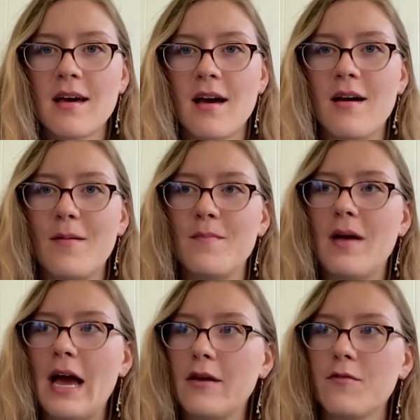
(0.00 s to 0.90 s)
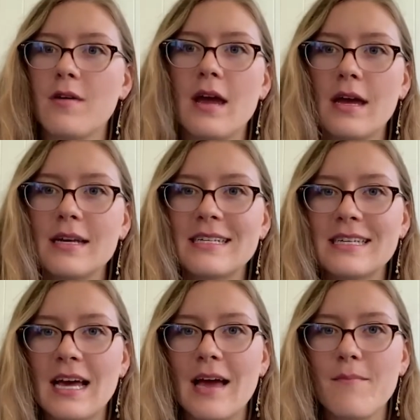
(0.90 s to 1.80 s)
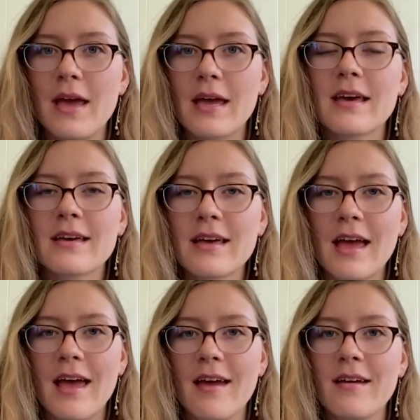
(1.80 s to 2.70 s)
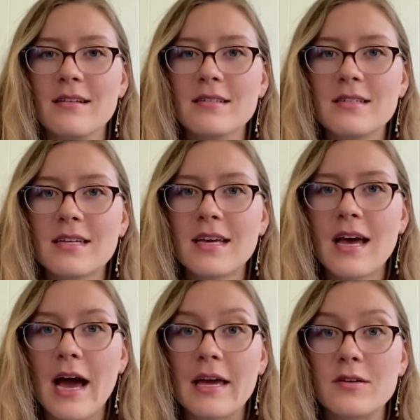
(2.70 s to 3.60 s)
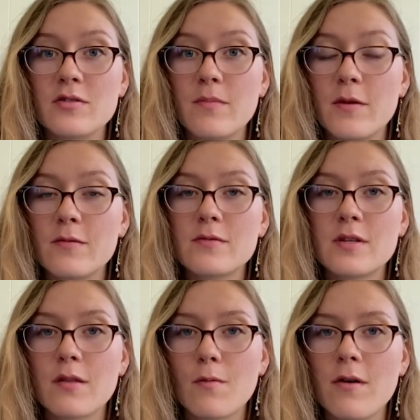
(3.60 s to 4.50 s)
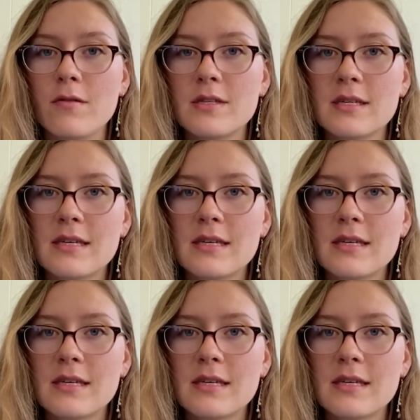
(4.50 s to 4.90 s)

I create, I make, and I contribute to the world.